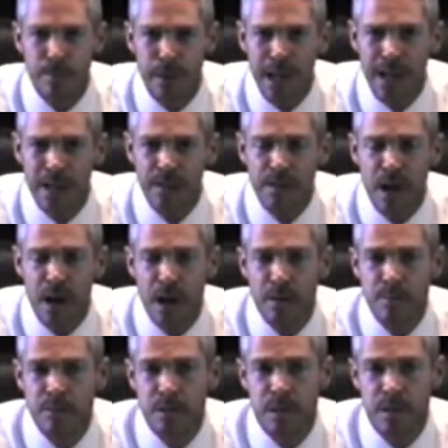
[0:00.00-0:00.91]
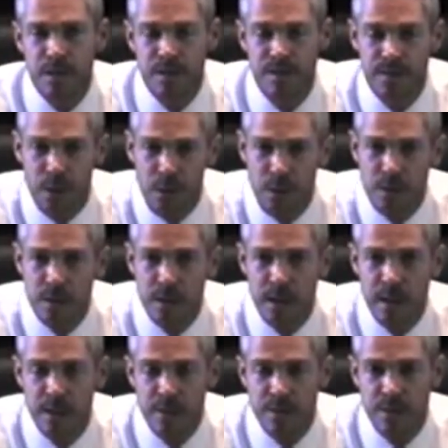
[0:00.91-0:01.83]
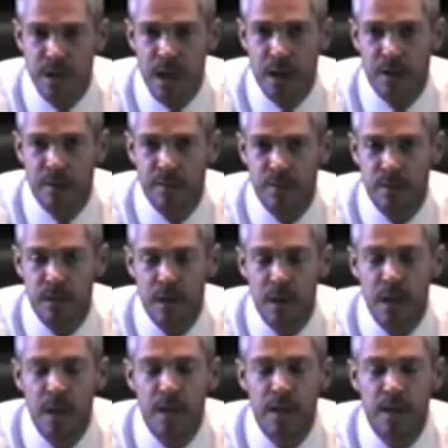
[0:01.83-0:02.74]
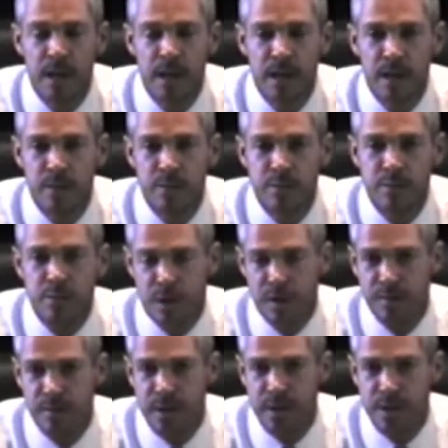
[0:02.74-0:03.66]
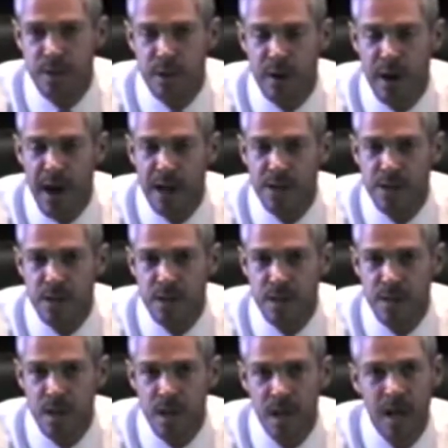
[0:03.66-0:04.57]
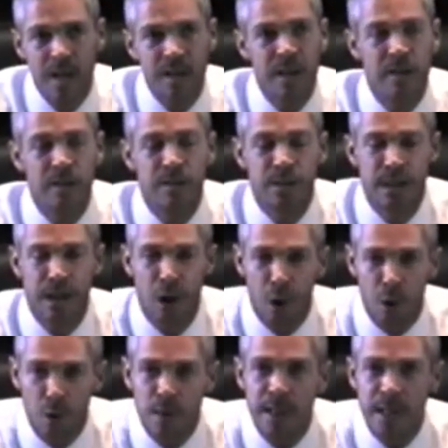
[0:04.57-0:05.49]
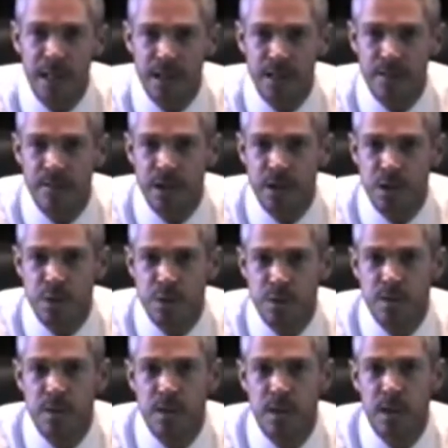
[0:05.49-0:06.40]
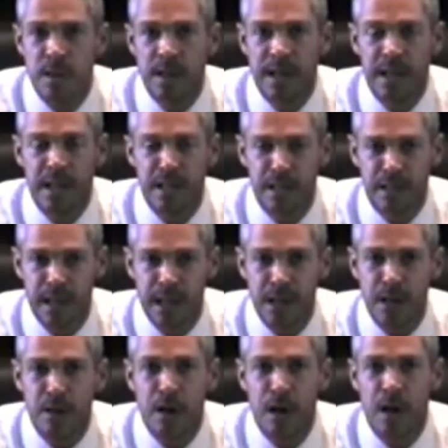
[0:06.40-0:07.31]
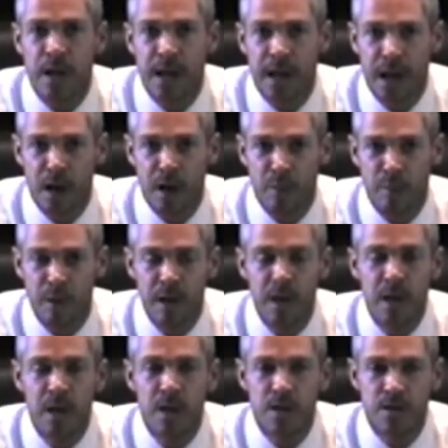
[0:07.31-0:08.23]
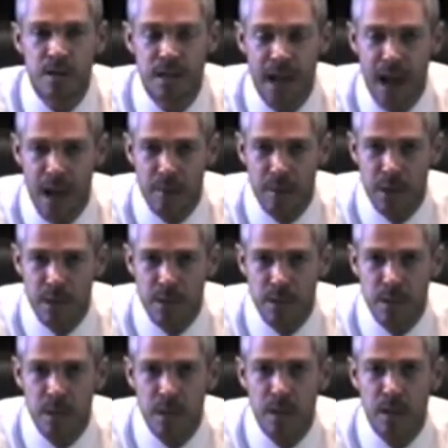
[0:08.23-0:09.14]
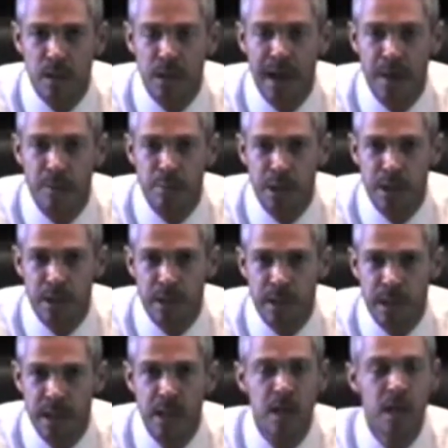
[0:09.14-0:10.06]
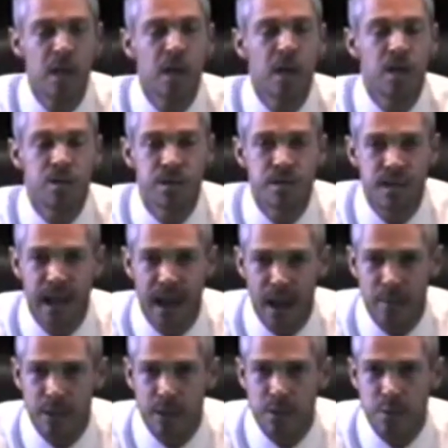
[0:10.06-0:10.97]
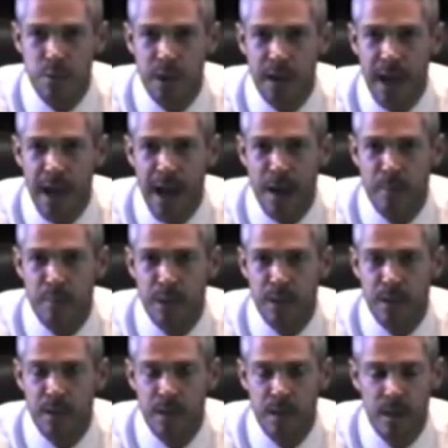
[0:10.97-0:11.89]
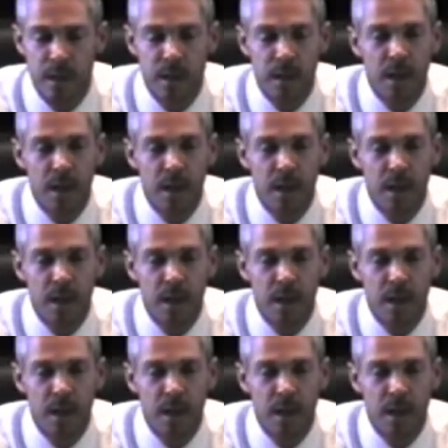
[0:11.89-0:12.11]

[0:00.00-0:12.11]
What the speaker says: many times it is folks like yourselves that observe these crashes that are the only individuals that can later on help establish liability, establish what happened,